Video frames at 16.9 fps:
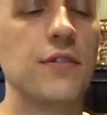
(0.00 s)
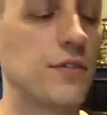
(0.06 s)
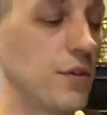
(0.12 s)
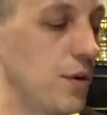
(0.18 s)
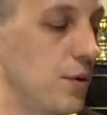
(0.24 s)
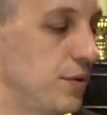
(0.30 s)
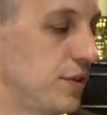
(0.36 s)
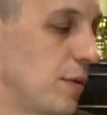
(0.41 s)

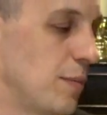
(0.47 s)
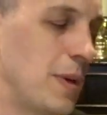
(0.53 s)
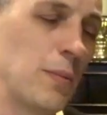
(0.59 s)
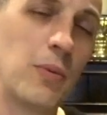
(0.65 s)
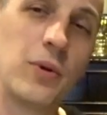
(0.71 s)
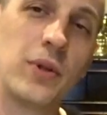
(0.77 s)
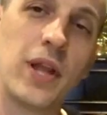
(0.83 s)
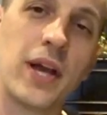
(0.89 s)
So some
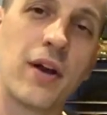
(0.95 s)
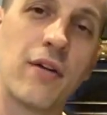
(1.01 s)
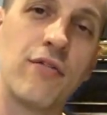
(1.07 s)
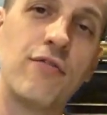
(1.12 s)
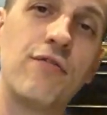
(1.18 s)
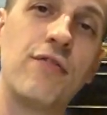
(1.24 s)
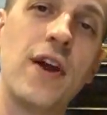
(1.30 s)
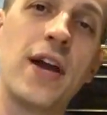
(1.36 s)
people like a
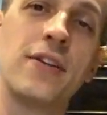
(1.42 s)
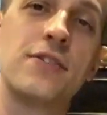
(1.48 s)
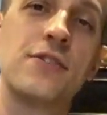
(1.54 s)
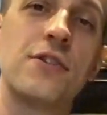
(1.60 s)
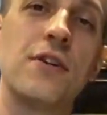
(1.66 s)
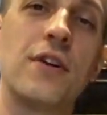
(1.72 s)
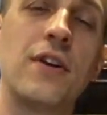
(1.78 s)
faster